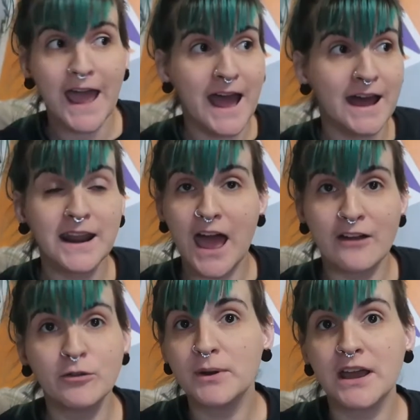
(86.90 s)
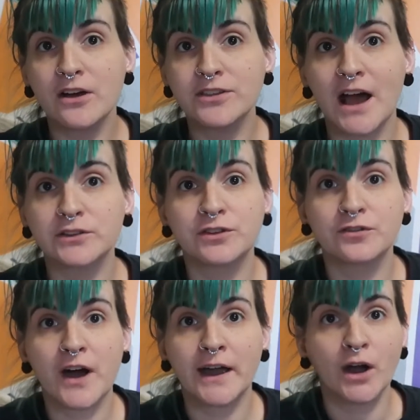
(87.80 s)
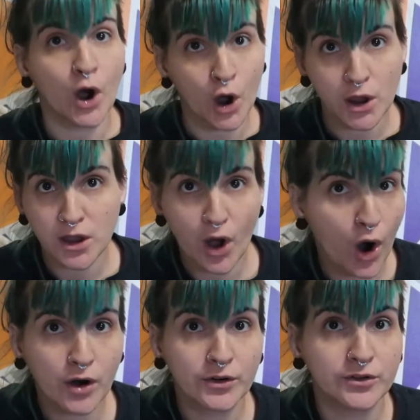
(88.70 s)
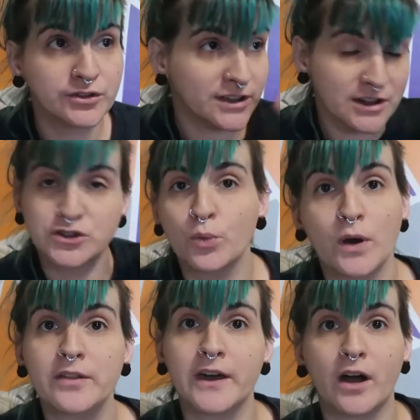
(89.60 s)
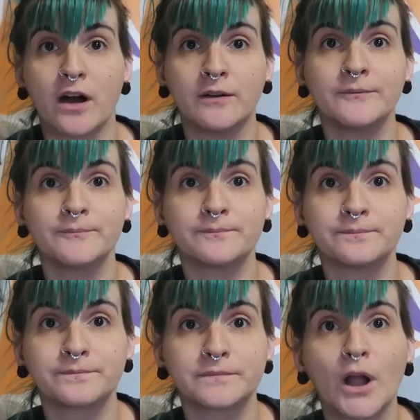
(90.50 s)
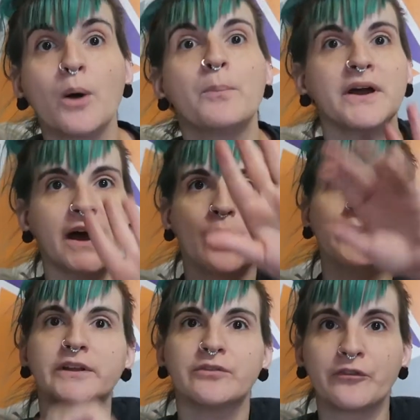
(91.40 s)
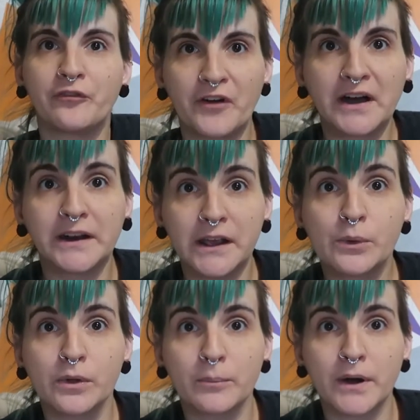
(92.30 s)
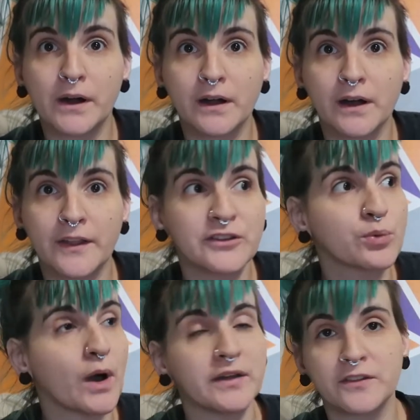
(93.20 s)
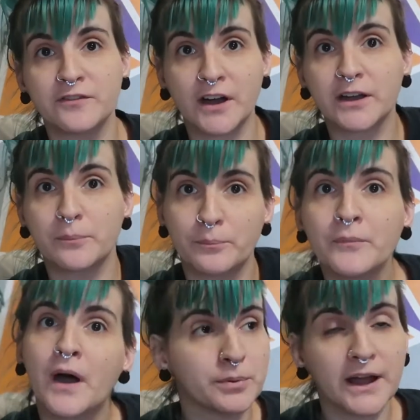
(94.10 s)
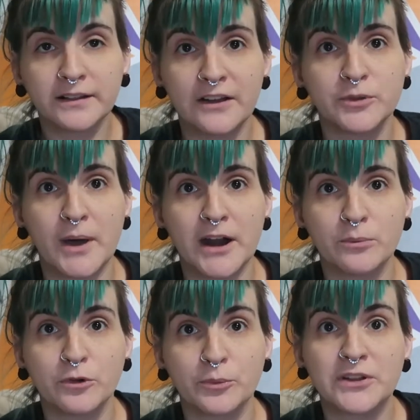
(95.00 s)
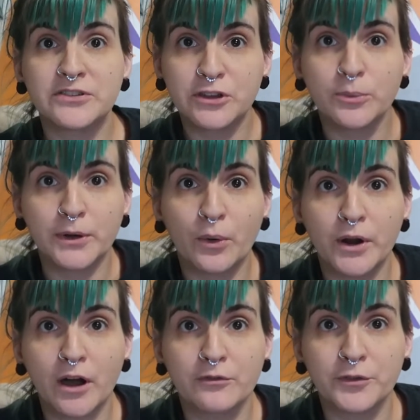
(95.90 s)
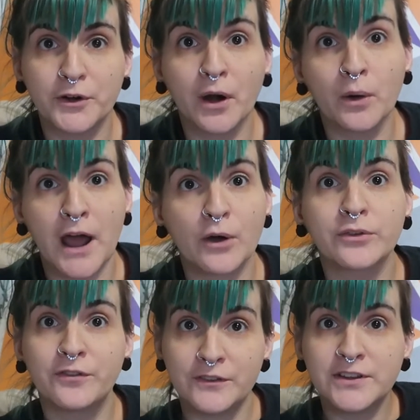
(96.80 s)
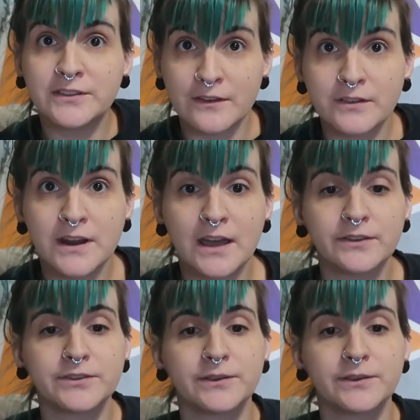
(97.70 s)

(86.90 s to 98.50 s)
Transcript: And everybody else has to fight harder to get to where they are. But yeah, we live in fucking equal America. That's why the fucking Black Lives Matter movement's still been going on for now 57 days.